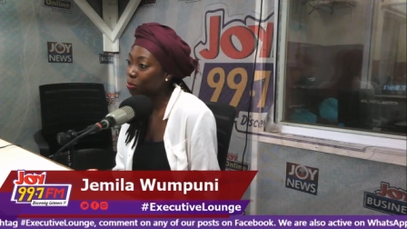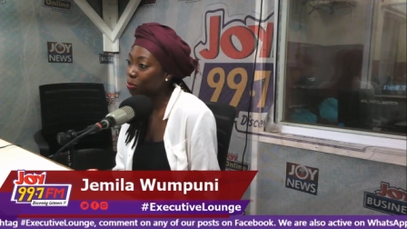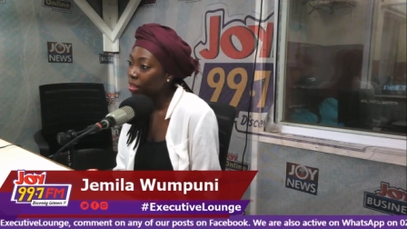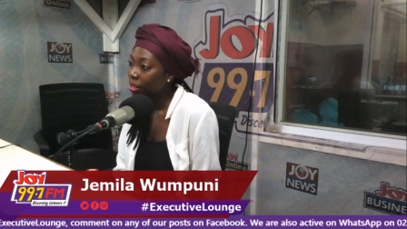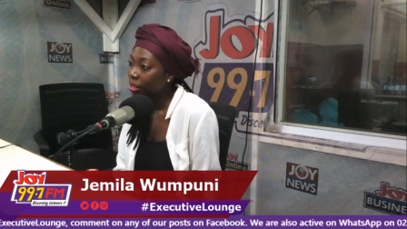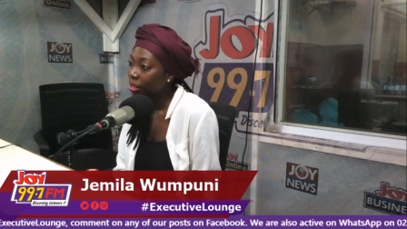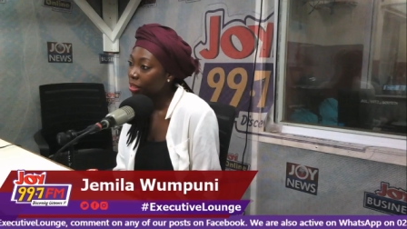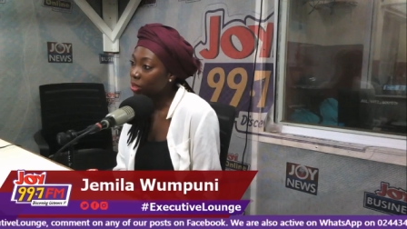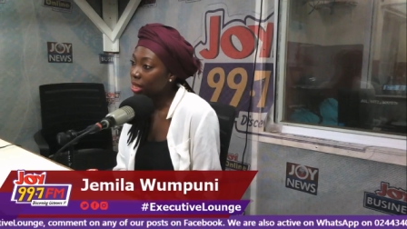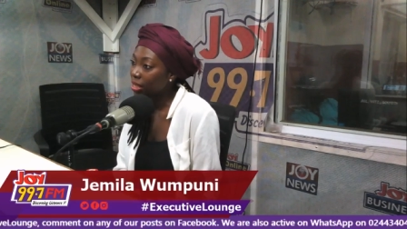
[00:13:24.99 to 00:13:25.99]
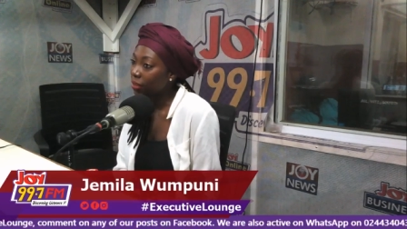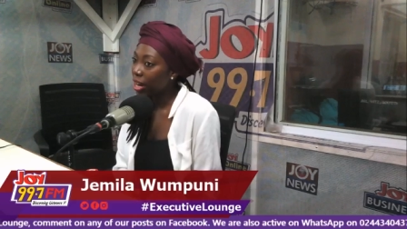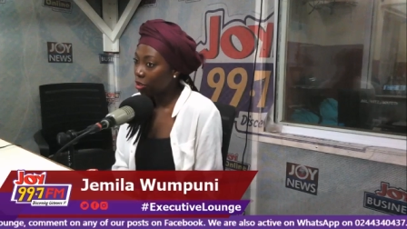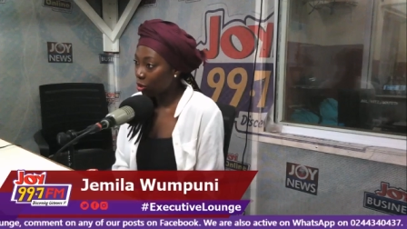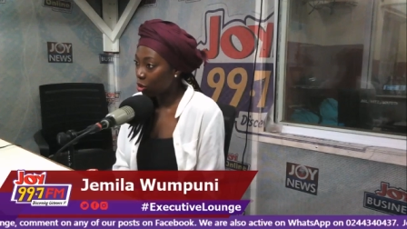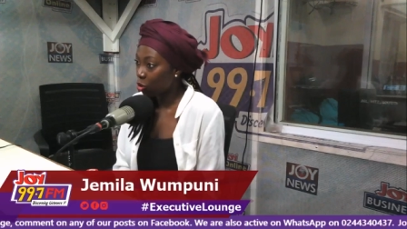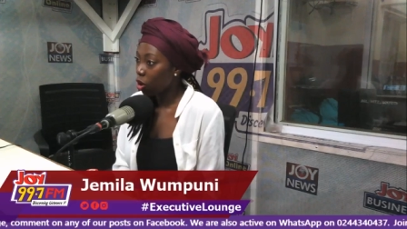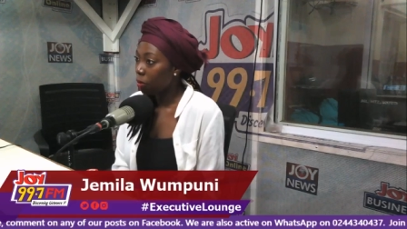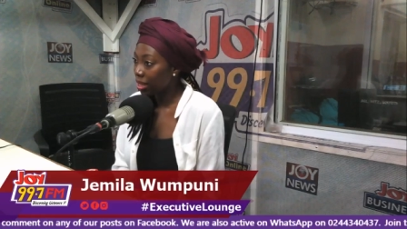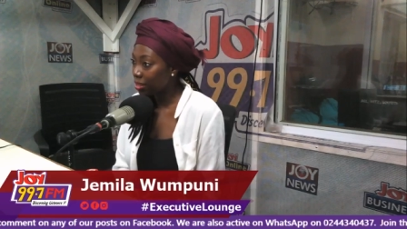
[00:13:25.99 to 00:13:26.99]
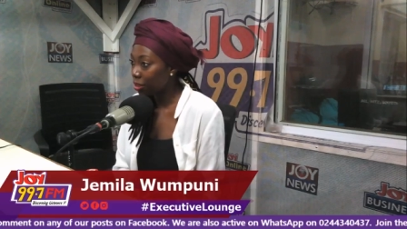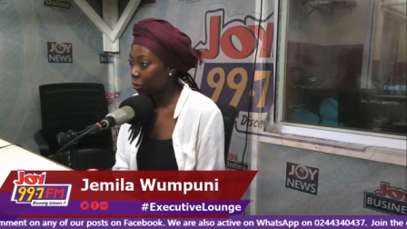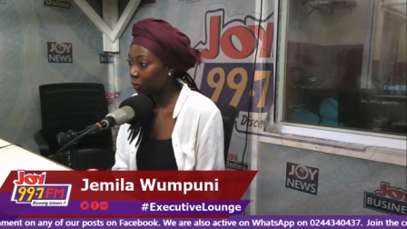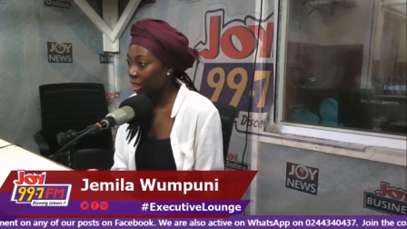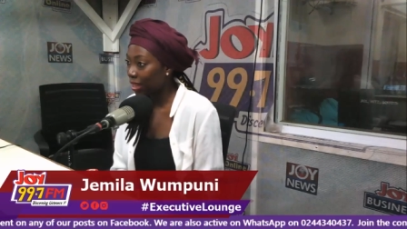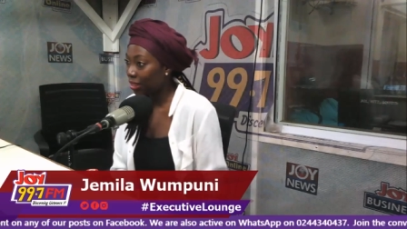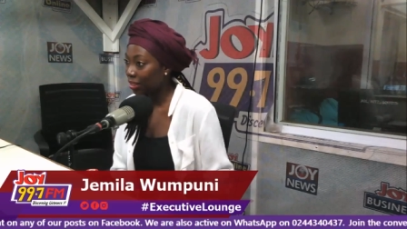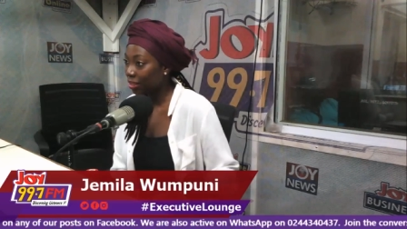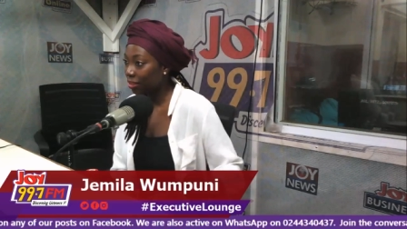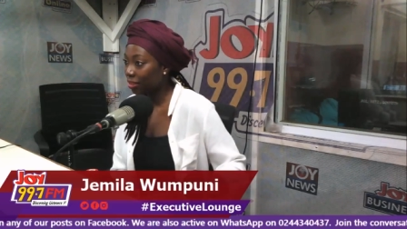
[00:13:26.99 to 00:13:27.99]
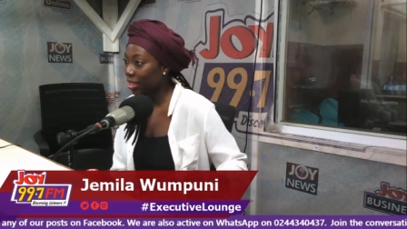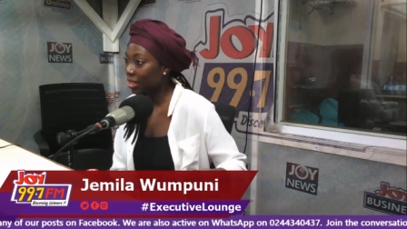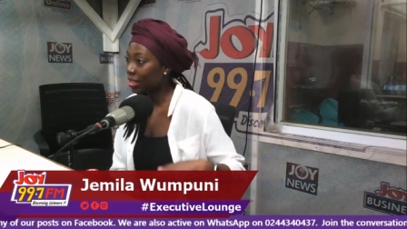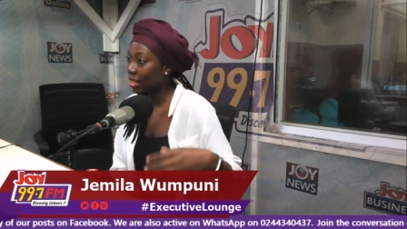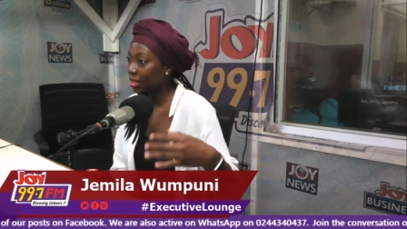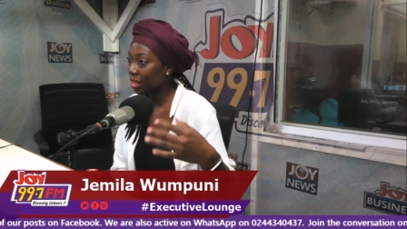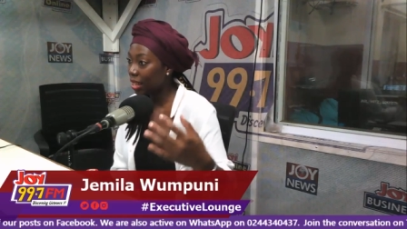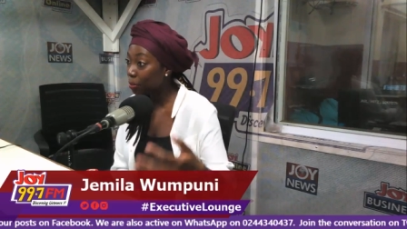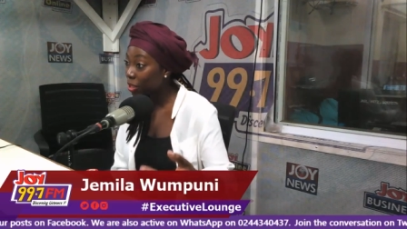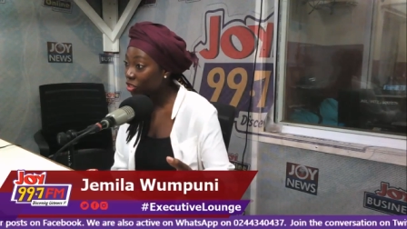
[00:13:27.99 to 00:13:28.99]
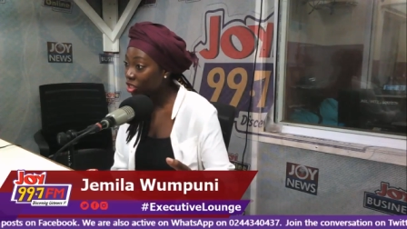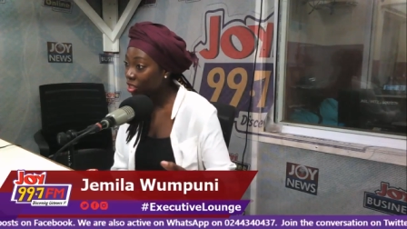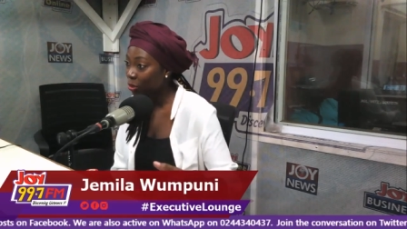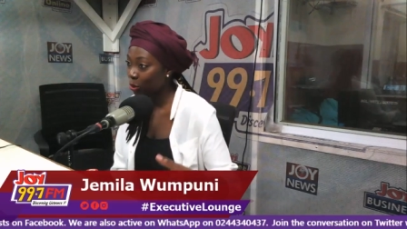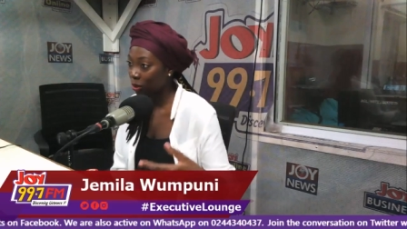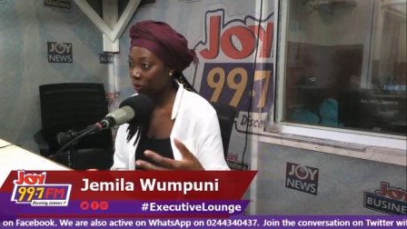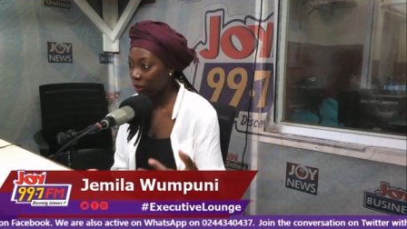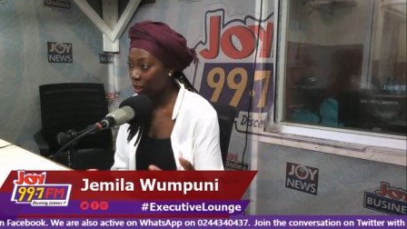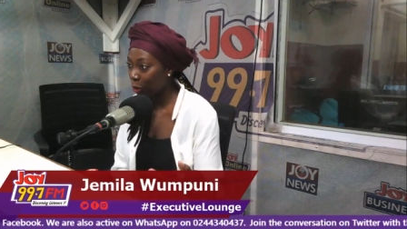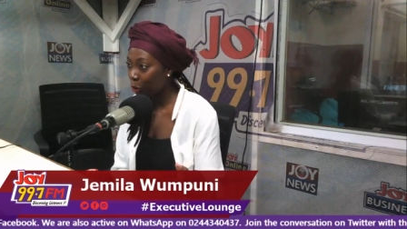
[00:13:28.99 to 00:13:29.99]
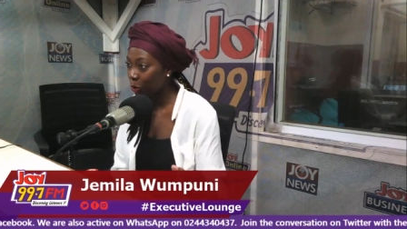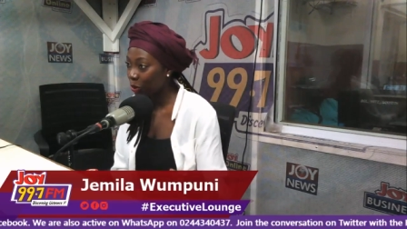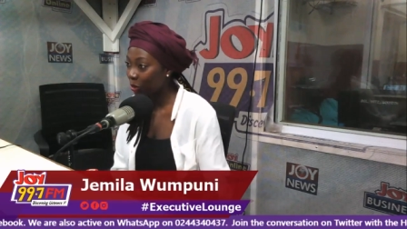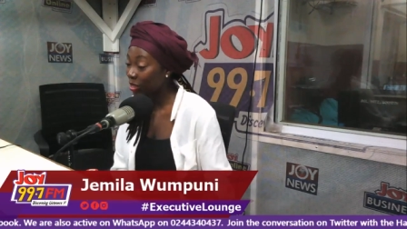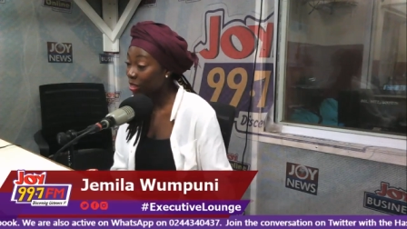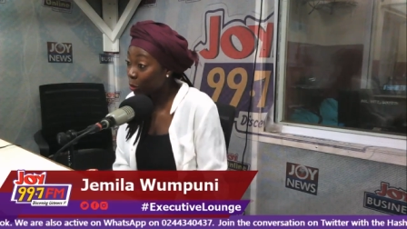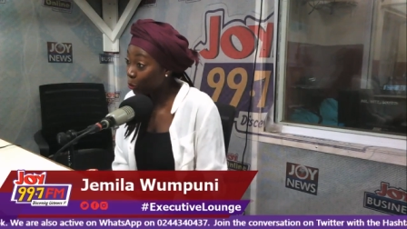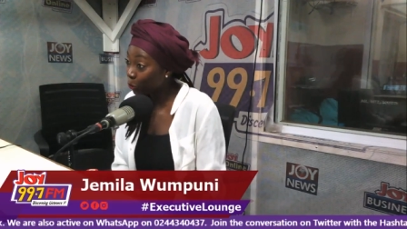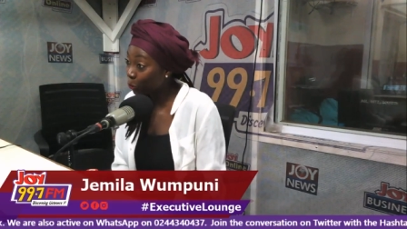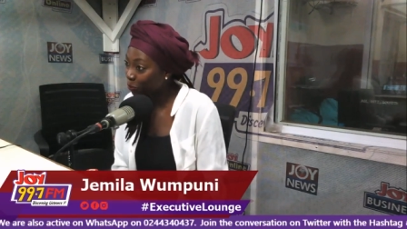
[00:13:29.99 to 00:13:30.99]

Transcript: Mm-hmm. Because I never actually saw myself in, let's say, the images or the videos, because mm-hmm. they don't